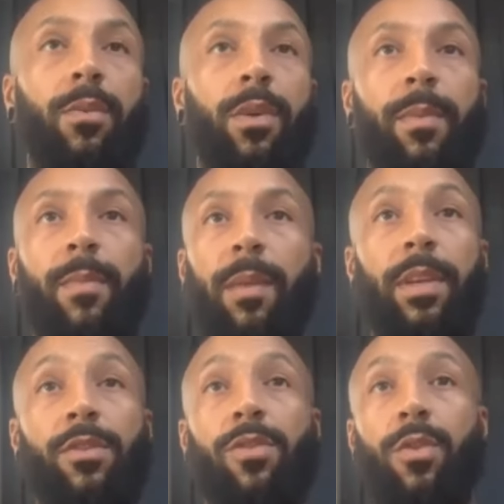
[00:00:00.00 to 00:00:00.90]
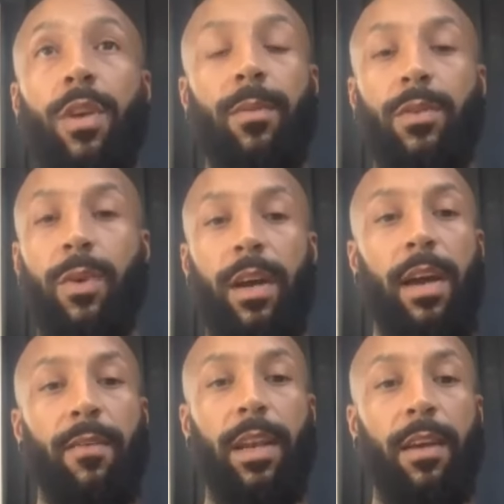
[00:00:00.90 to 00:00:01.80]
but maybe the two clubs where I
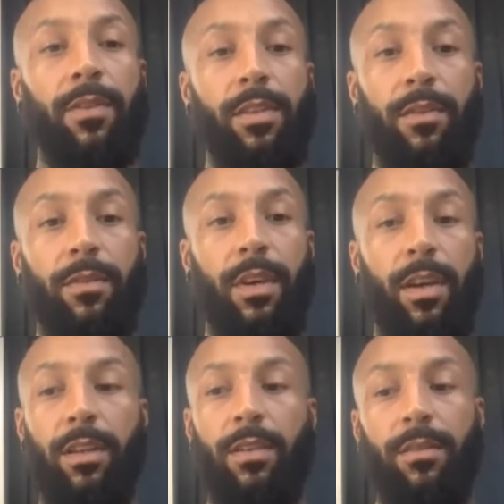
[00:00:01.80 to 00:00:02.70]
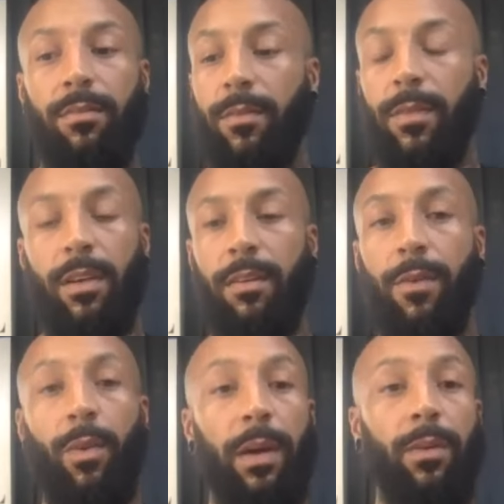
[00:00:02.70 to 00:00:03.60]
haven't left because of uh, a
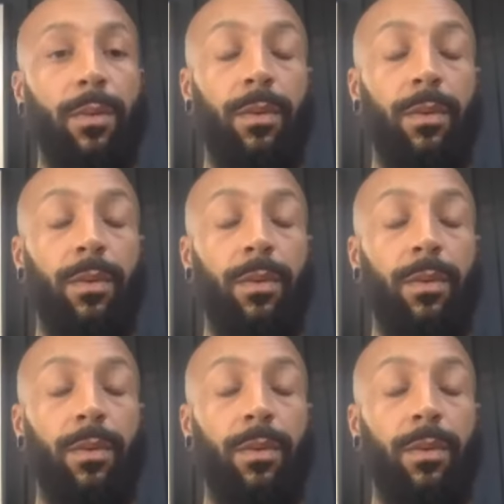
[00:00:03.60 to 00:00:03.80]
fallout.